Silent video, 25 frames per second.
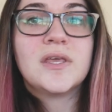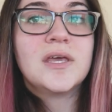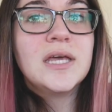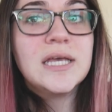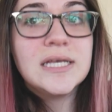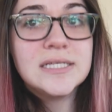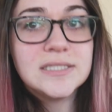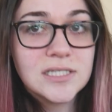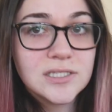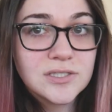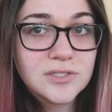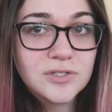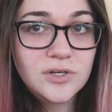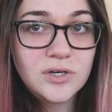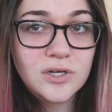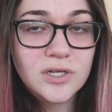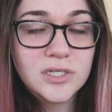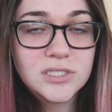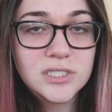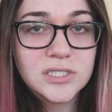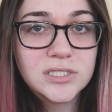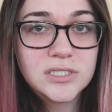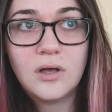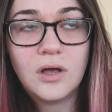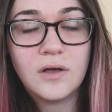is this
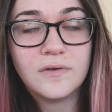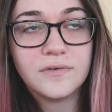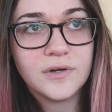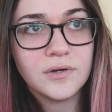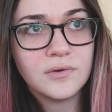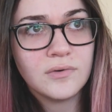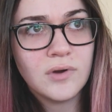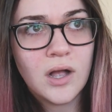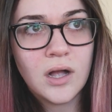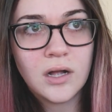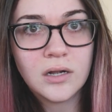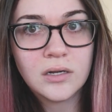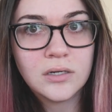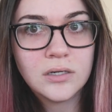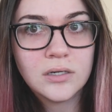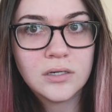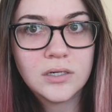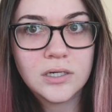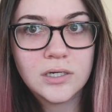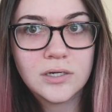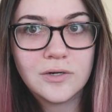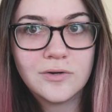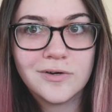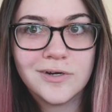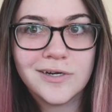girl just off her
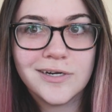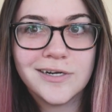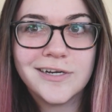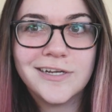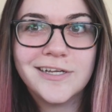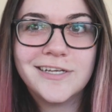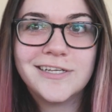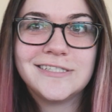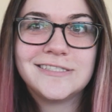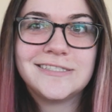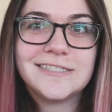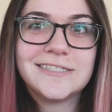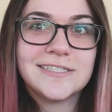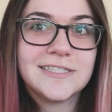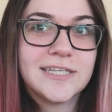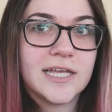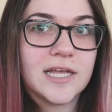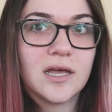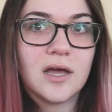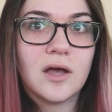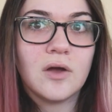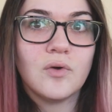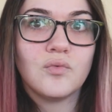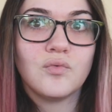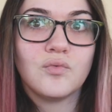rocker, or is this
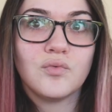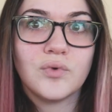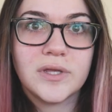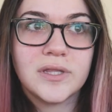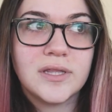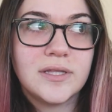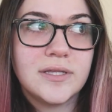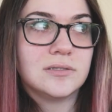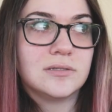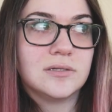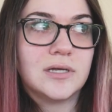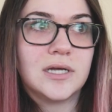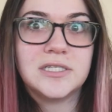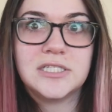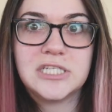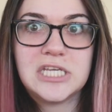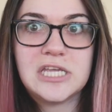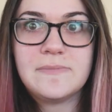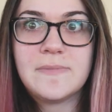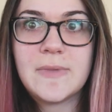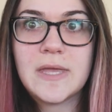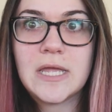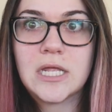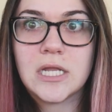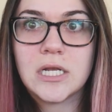really a
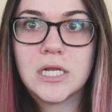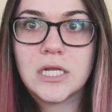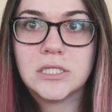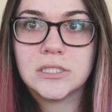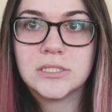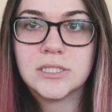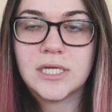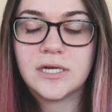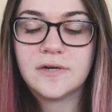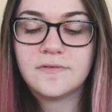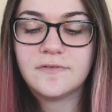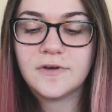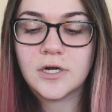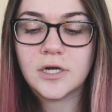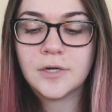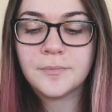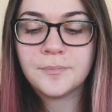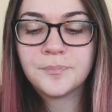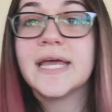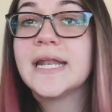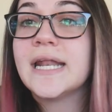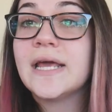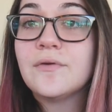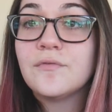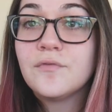demon inside of her?
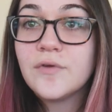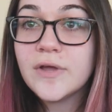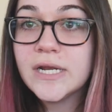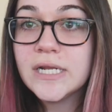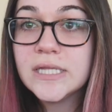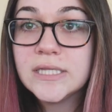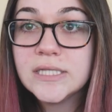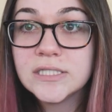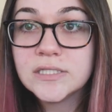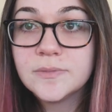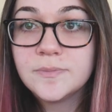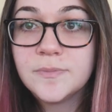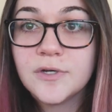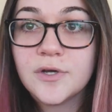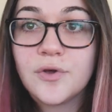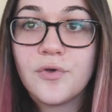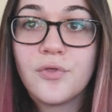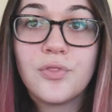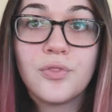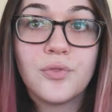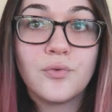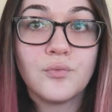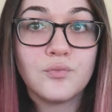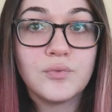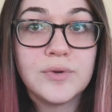And I rated this book
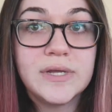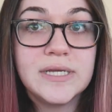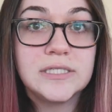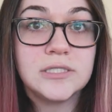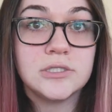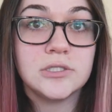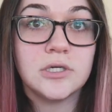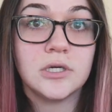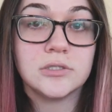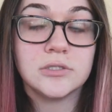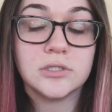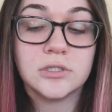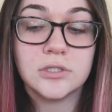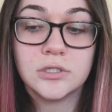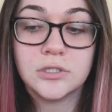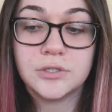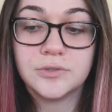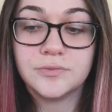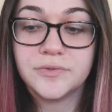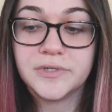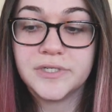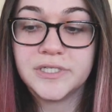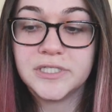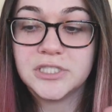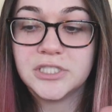3 stars on
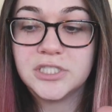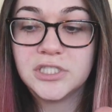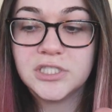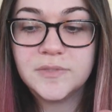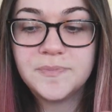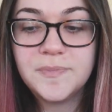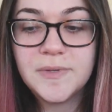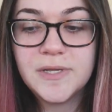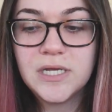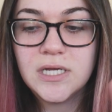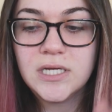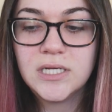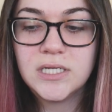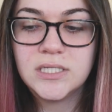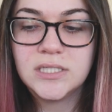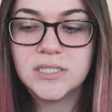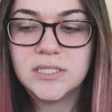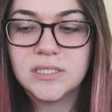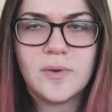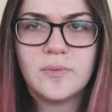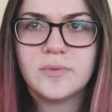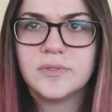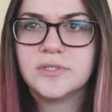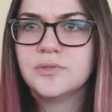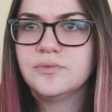Goodreads just
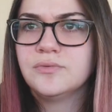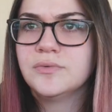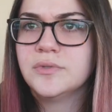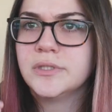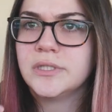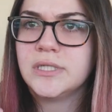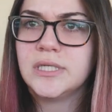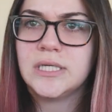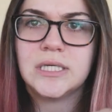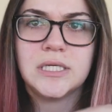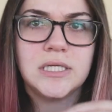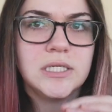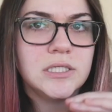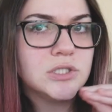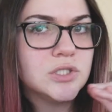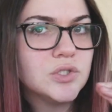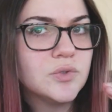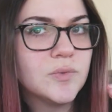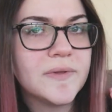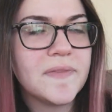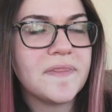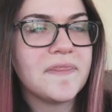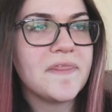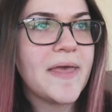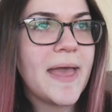because I wasn't really
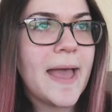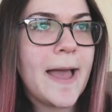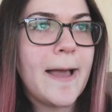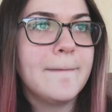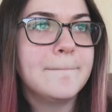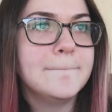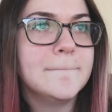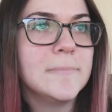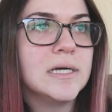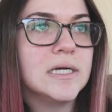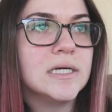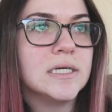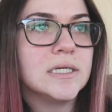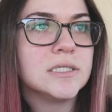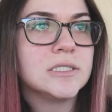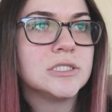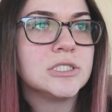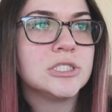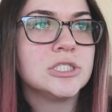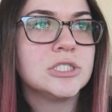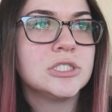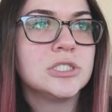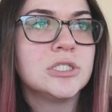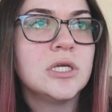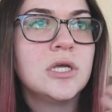into it that
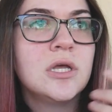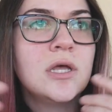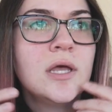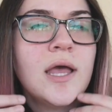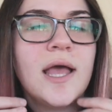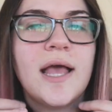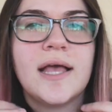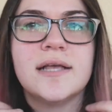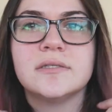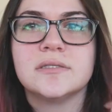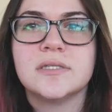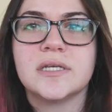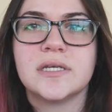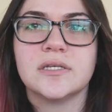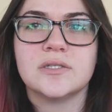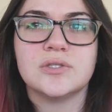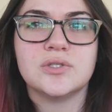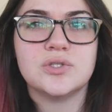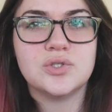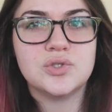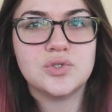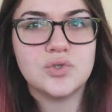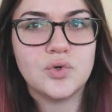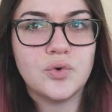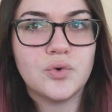much. as like a
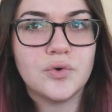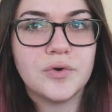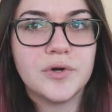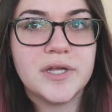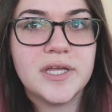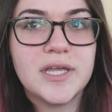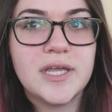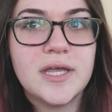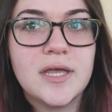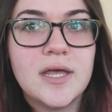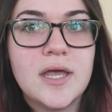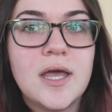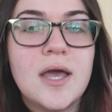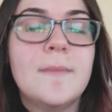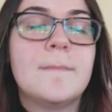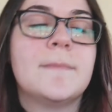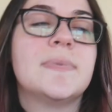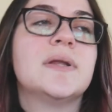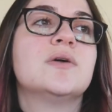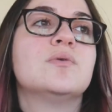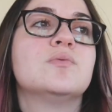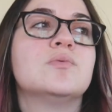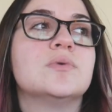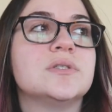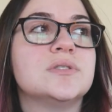story,
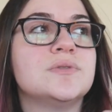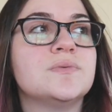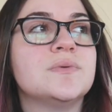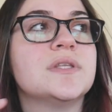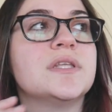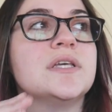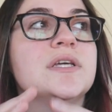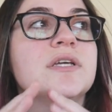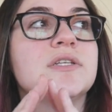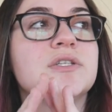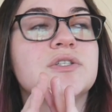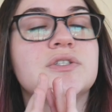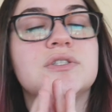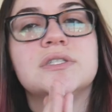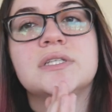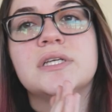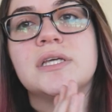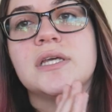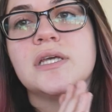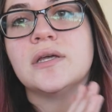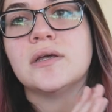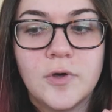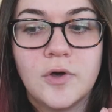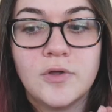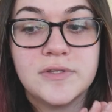but it was really
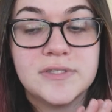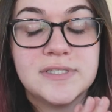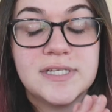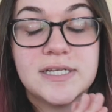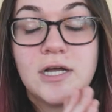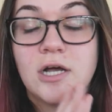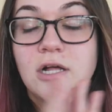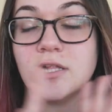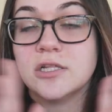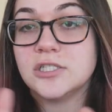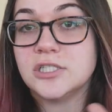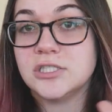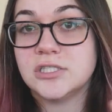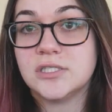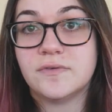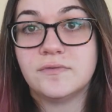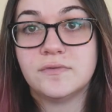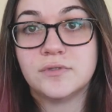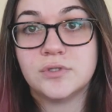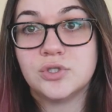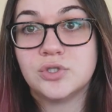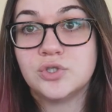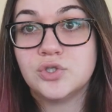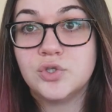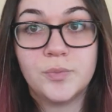interesting. All the psychology stuff
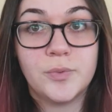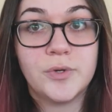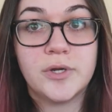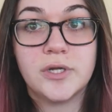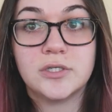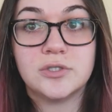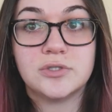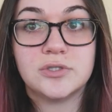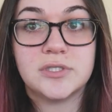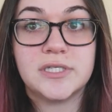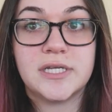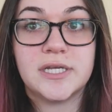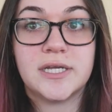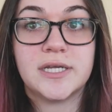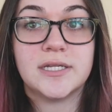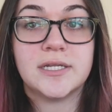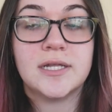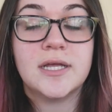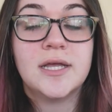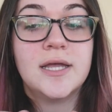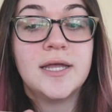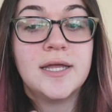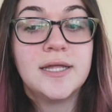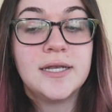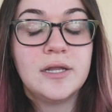was super interesting, and
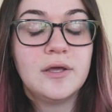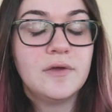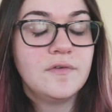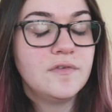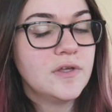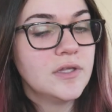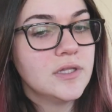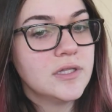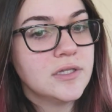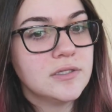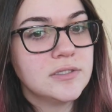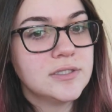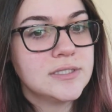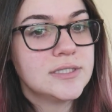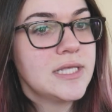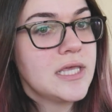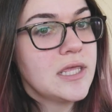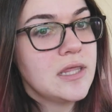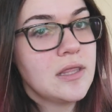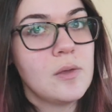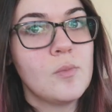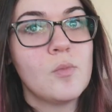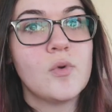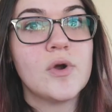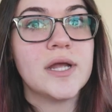now I feel
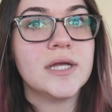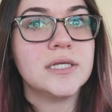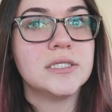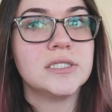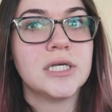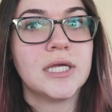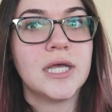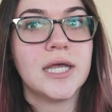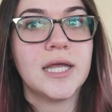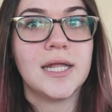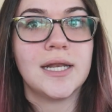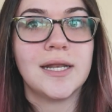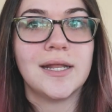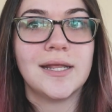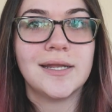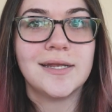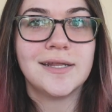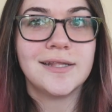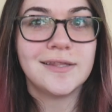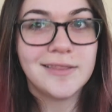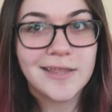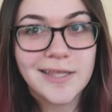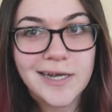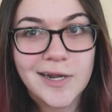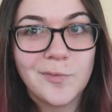slightly more
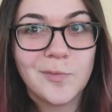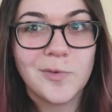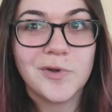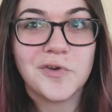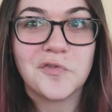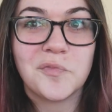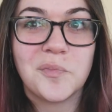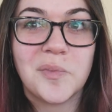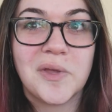educated than I would have